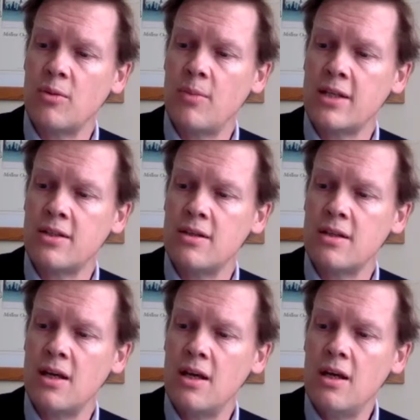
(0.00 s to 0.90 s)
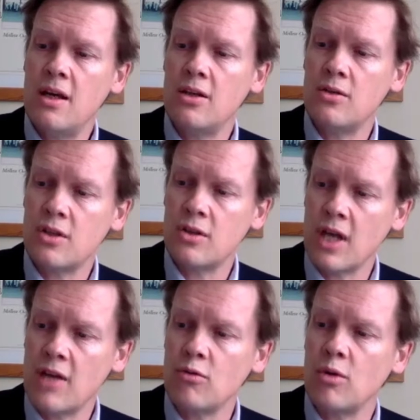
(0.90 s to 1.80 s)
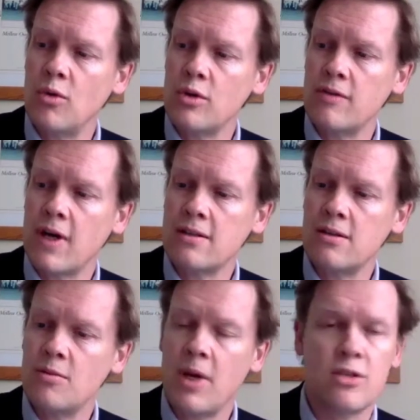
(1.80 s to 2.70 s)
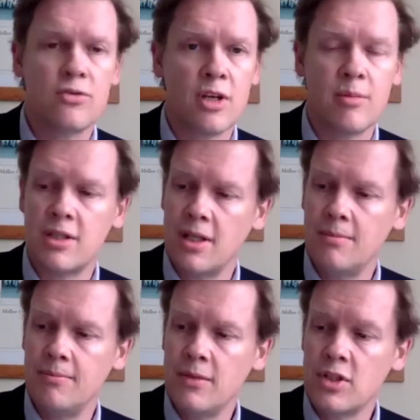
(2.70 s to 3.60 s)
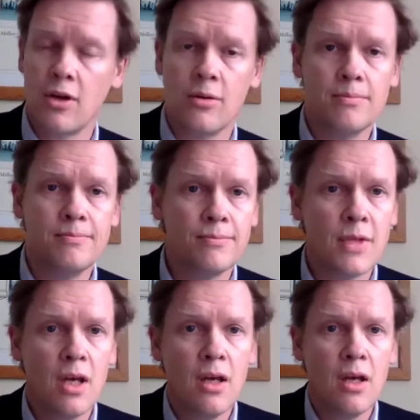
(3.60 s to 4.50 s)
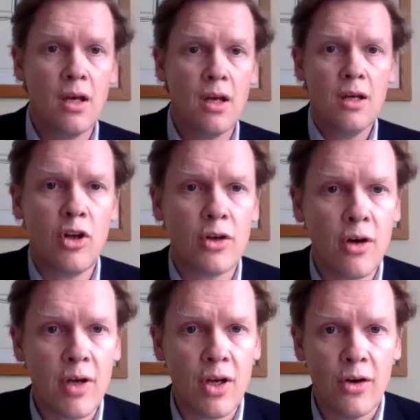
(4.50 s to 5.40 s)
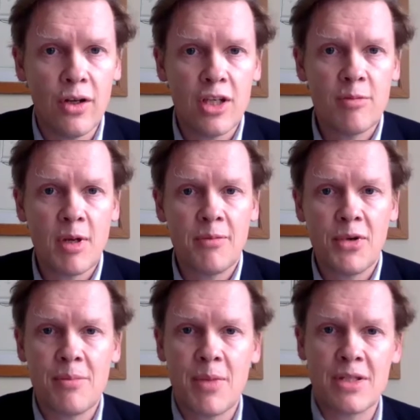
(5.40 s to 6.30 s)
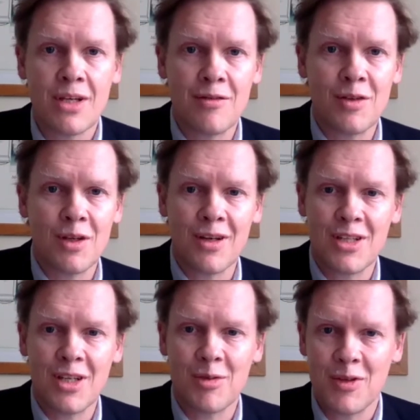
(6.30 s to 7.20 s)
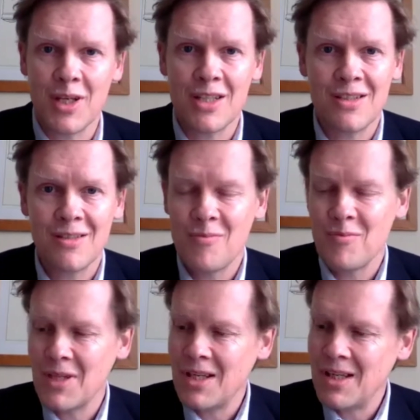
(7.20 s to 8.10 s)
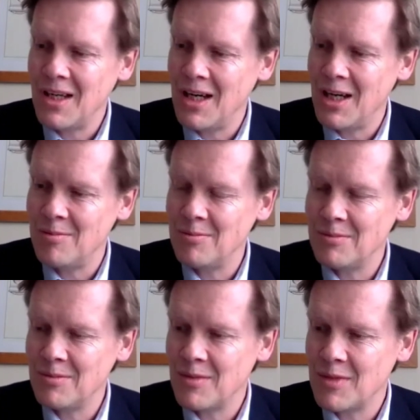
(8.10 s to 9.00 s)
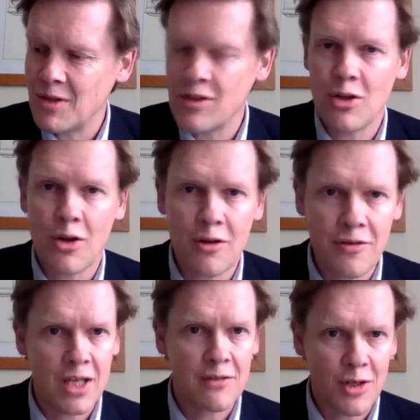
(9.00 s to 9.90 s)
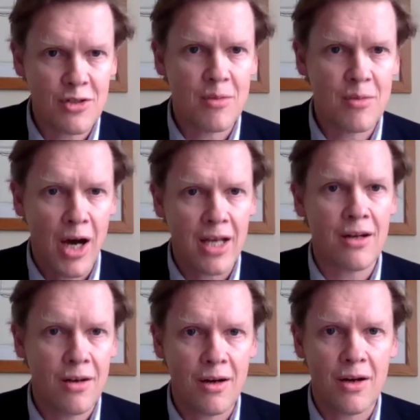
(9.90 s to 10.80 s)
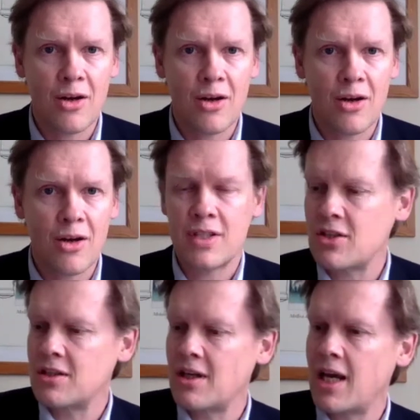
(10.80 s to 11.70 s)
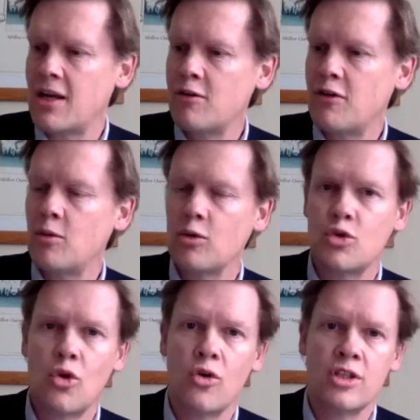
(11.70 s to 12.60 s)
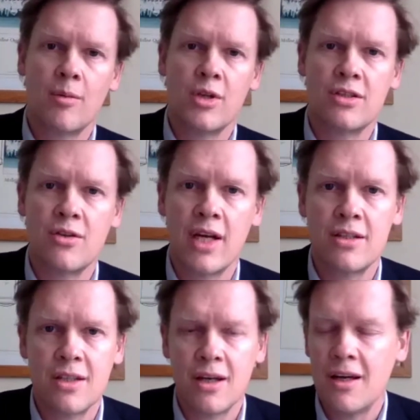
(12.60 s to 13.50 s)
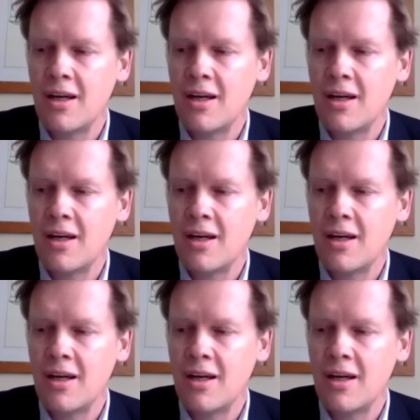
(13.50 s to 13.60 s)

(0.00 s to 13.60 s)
competitors, you sit on the Annual Awards of Excellence Pastry Committee. So you've got a lot going on and you've been pretty busy over the last couple of years. So there's a lot of things for us to mine in our conversation today, and hopefully we'll draw some of this great